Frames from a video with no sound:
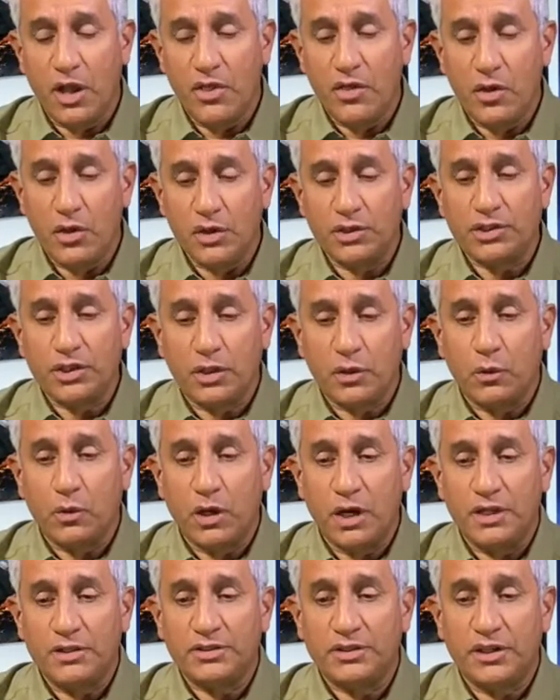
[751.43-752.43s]
And those are the
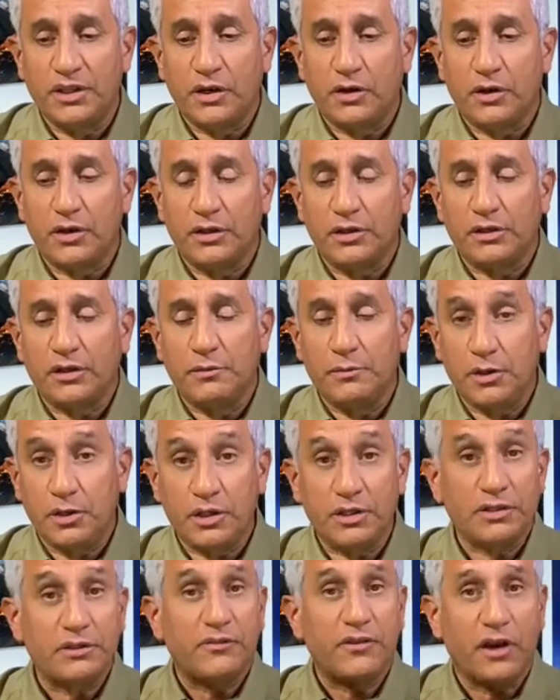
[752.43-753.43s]
ones that are in
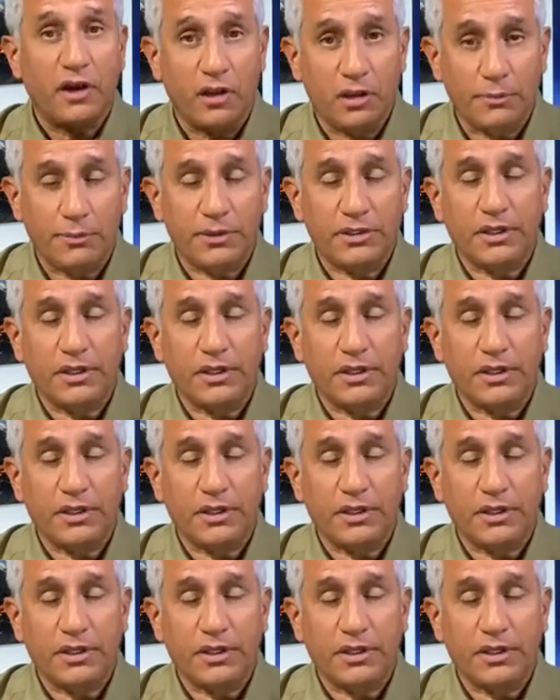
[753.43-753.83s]
communities of color,